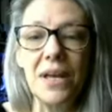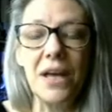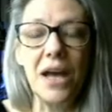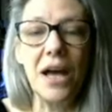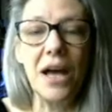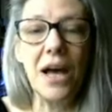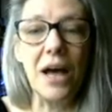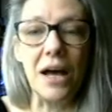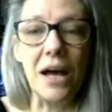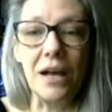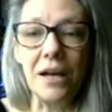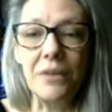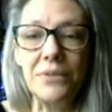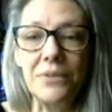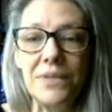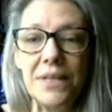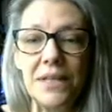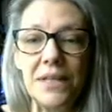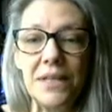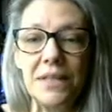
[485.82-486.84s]
Ah, I was
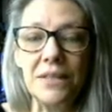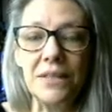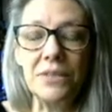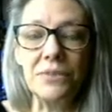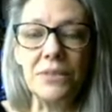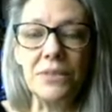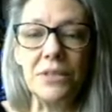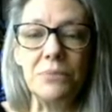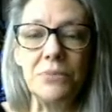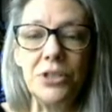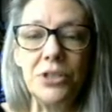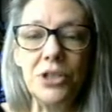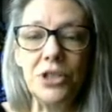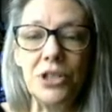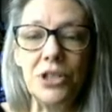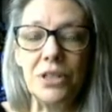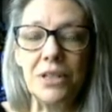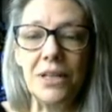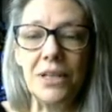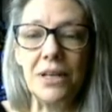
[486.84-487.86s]
thinking this was the
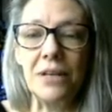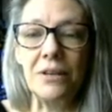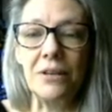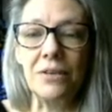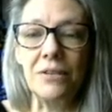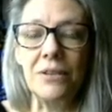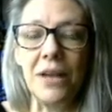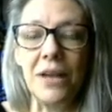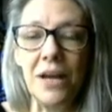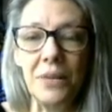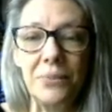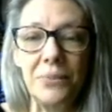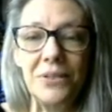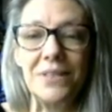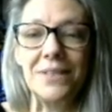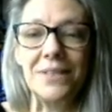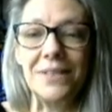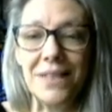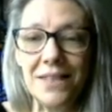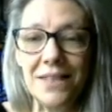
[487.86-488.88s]
magician, uh, the, high
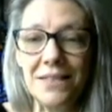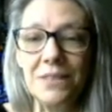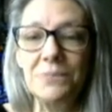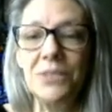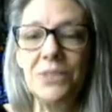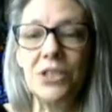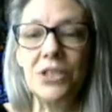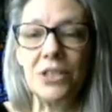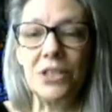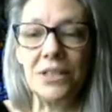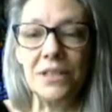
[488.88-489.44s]
priestess. That's the magician.